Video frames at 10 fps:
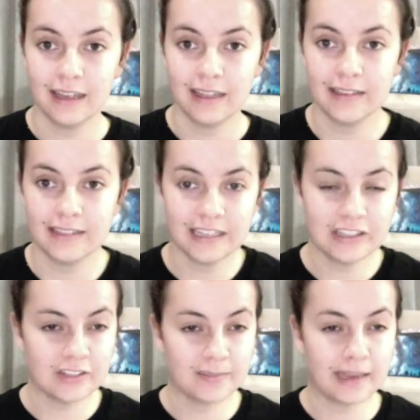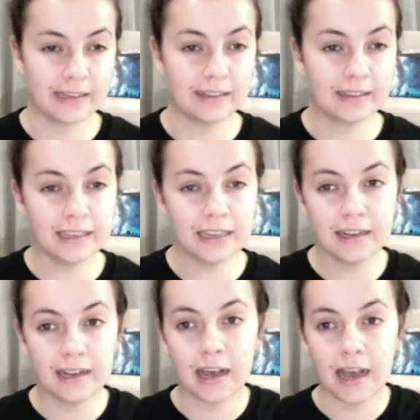The teachers made clear
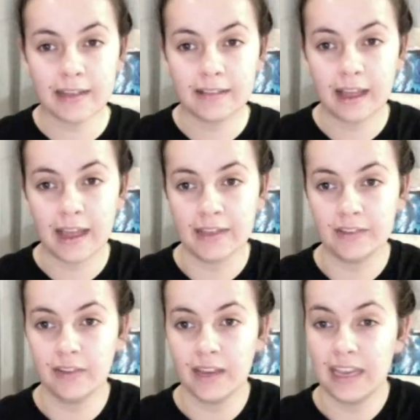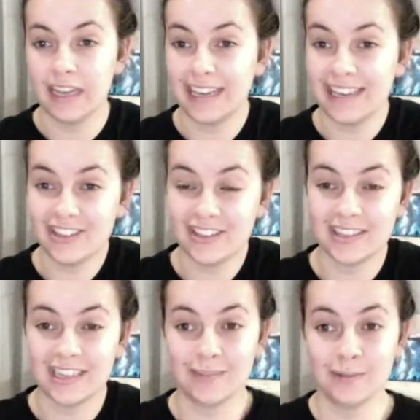guidelines in each
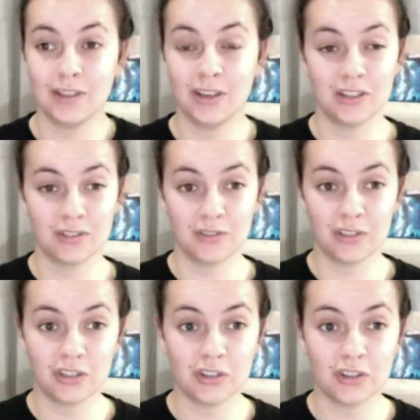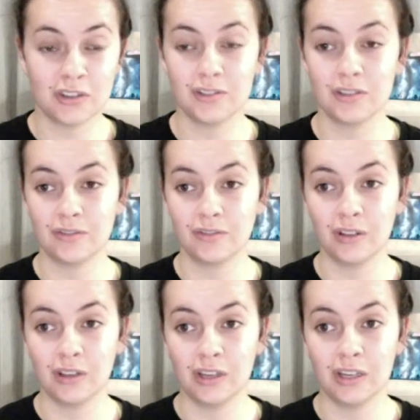assessment task for students to
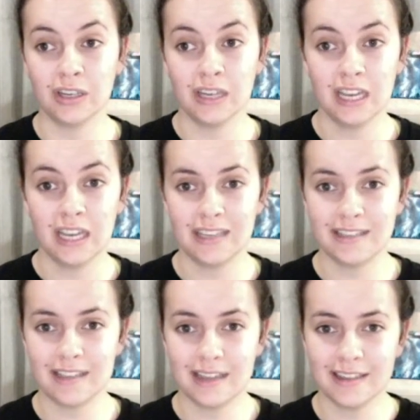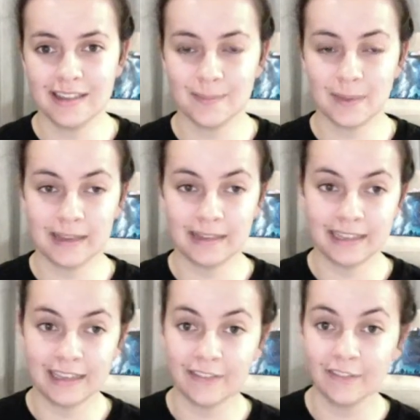follow. He's done this by
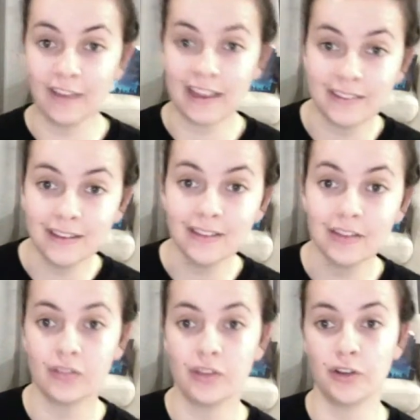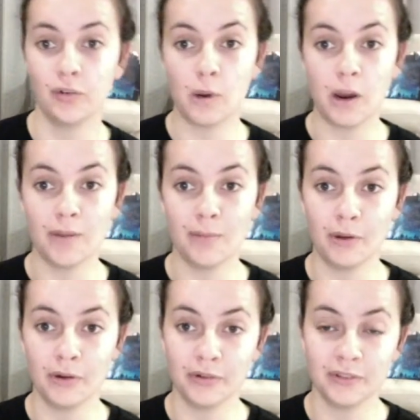linking facets of the inquiry
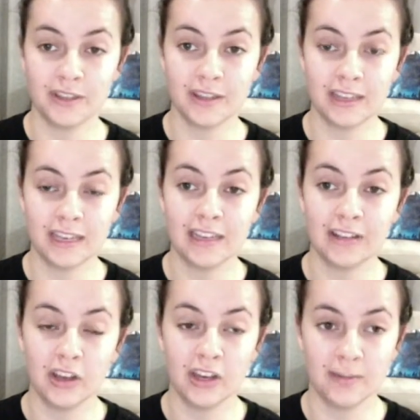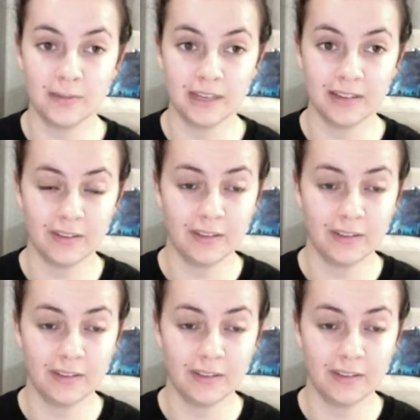model to the key learning objectives.